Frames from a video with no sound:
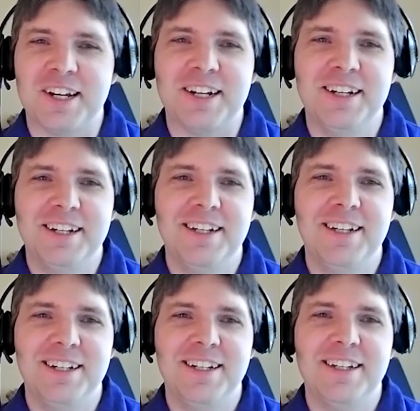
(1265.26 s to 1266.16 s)

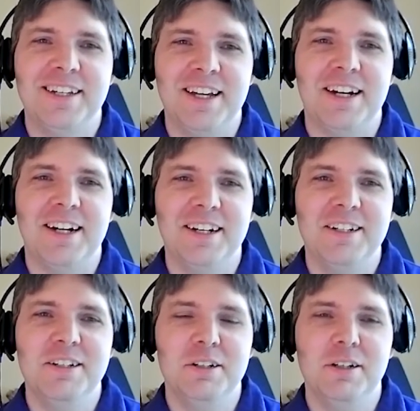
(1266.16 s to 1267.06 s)

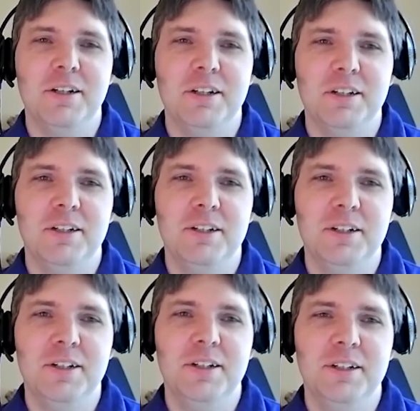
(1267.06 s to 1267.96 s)

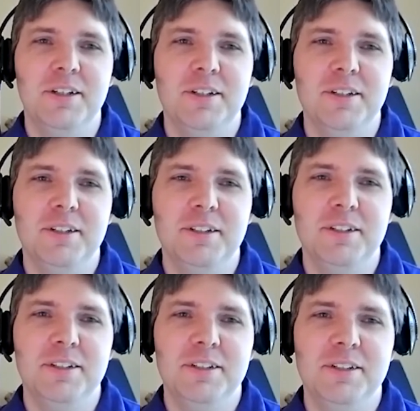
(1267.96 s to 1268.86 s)

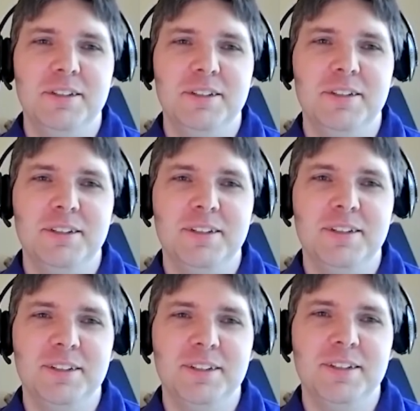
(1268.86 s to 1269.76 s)

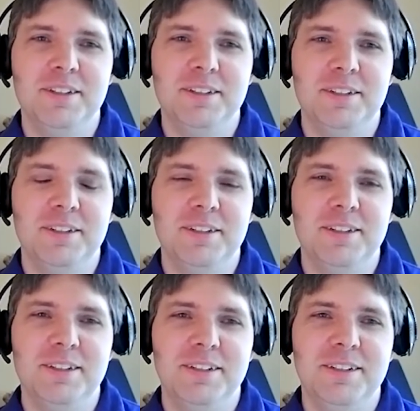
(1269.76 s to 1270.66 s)

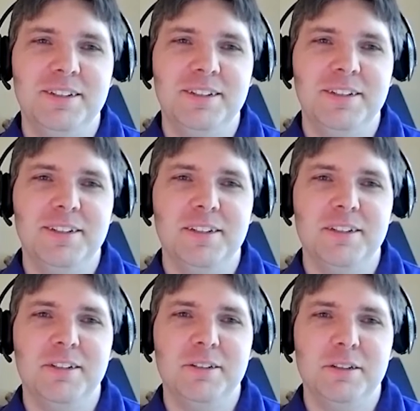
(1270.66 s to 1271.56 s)

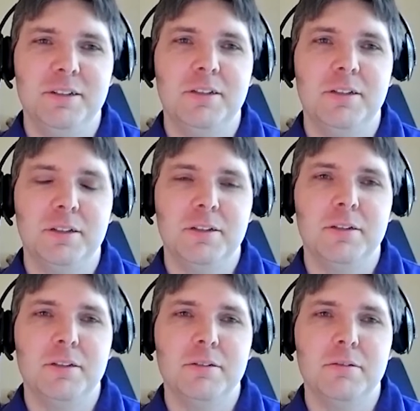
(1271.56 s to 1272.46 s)

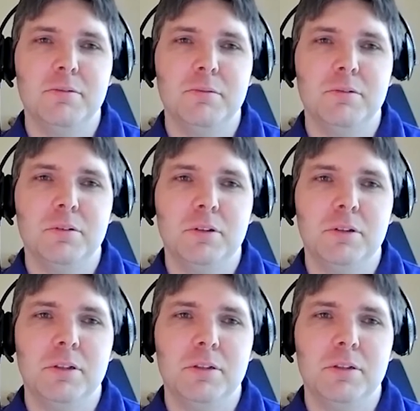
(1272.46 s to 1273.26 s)
The person shown says nothing.